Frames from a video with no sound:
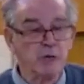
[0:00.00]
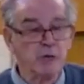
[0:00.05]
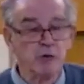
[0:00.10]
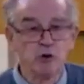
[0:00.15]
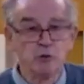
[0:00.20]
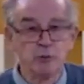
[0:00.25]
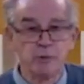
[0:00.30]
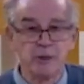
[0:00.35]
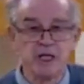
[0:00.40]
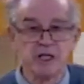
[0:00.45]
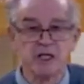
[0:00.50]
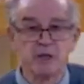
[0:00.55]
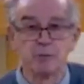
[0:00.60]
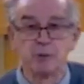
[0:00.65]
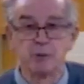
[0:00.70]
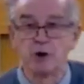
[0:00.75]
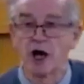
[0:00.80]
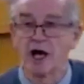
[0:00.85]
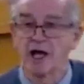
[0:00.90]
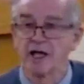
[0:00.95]
will be the
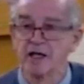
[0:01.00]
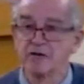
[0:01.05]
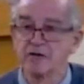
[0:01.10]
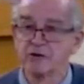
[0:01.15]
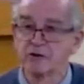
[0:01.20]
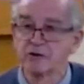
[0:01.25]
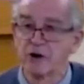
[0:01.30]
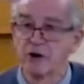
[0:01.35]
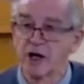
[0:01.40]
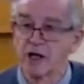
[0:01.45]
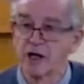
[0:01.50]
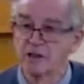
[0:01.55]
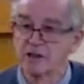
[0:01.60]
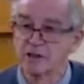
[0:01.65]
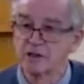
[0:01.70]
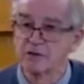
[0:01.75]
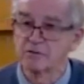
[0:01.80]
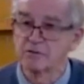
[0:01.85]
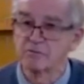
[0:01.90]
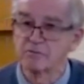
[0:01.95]
bride of
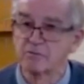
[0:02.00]
Christ.